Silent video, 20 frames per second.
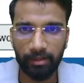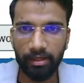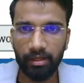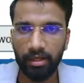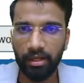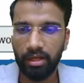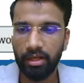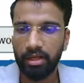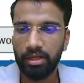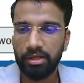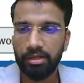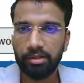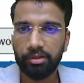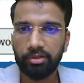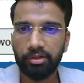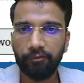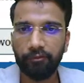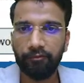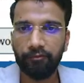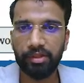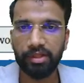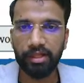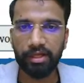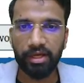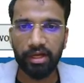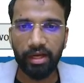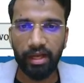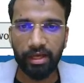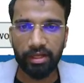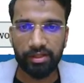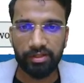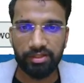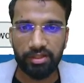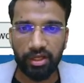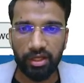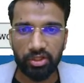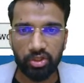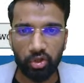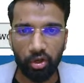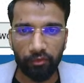Okay, so the physical
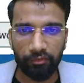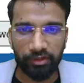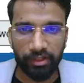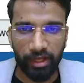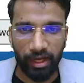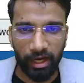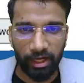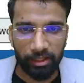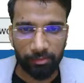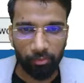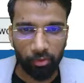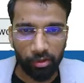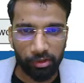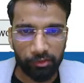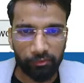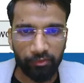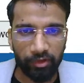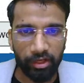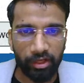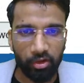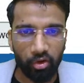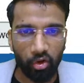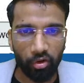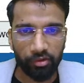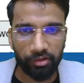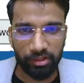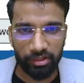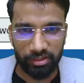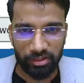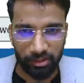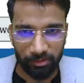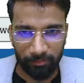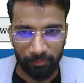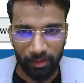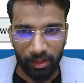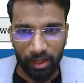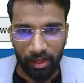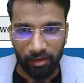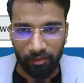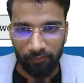exchange of the atmospheric oxygen
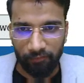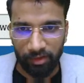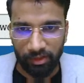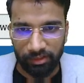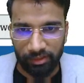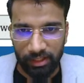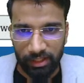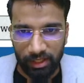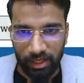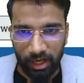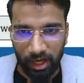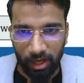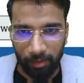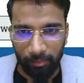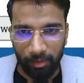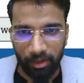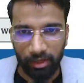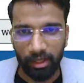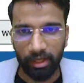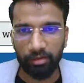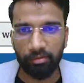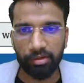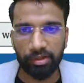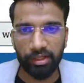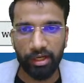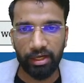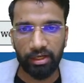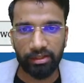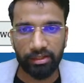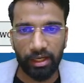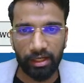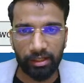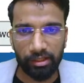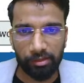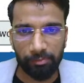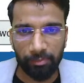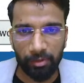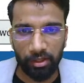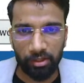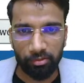with the carbon dioxide that
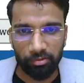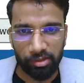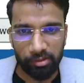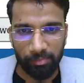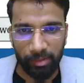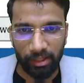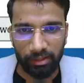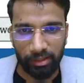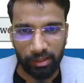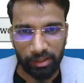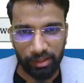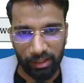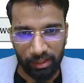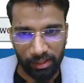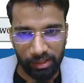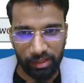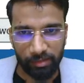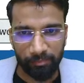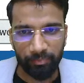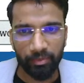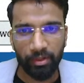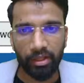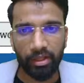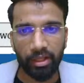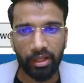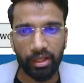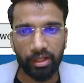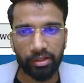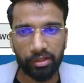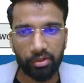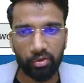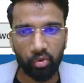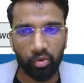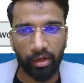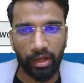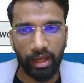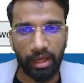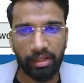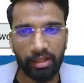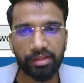is produced by the cells is
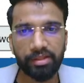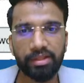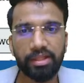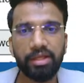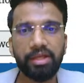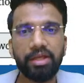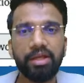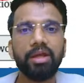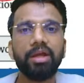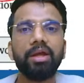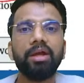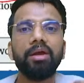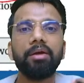known as the